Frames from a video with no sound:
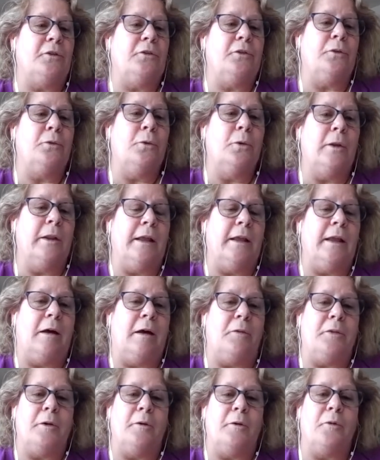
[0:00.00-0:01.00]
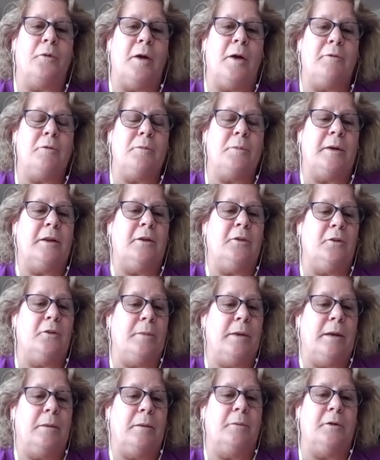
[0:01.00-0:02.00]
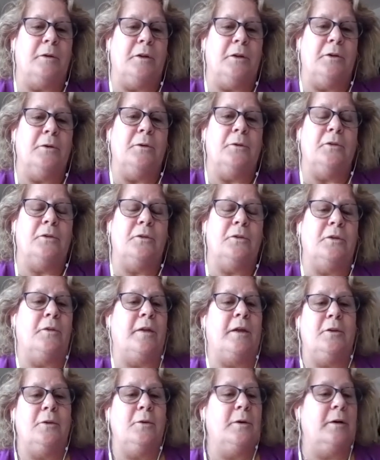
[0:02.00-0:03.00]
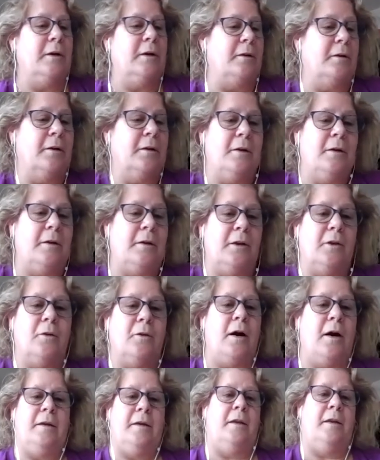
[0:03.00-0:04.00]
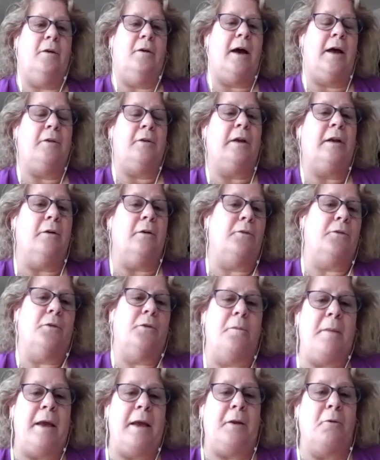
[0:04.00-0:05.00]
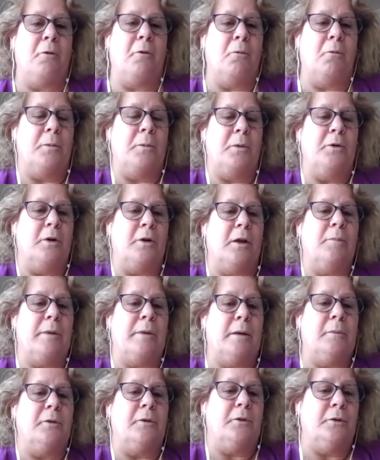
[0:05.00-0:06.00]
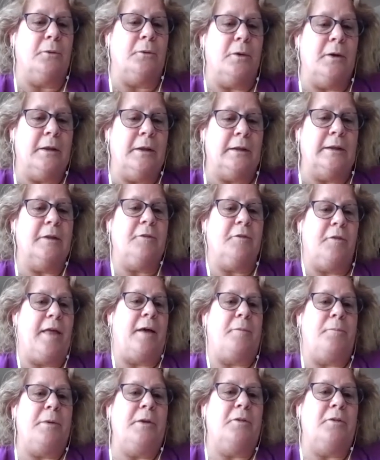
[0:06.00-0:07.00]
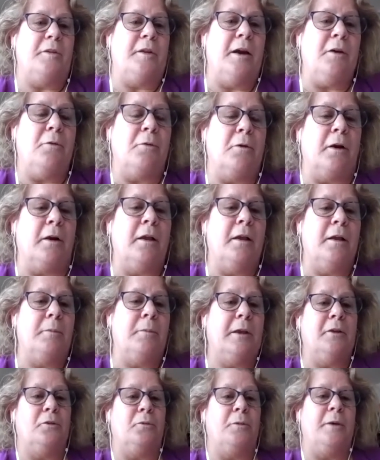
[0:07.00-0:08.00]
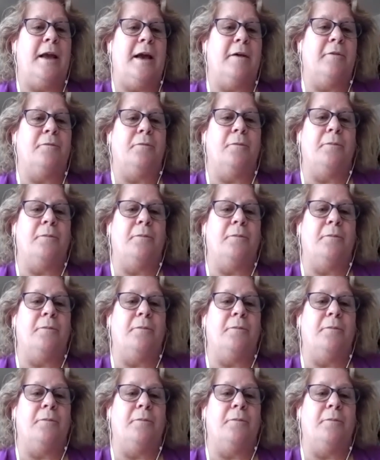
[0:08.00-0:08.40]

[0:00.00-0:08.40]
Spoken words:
tooling out there for everybody to be able to use so that you can, I don't care if you're a man or a woman, you're going to be able to lift that piece of ductwork because we have,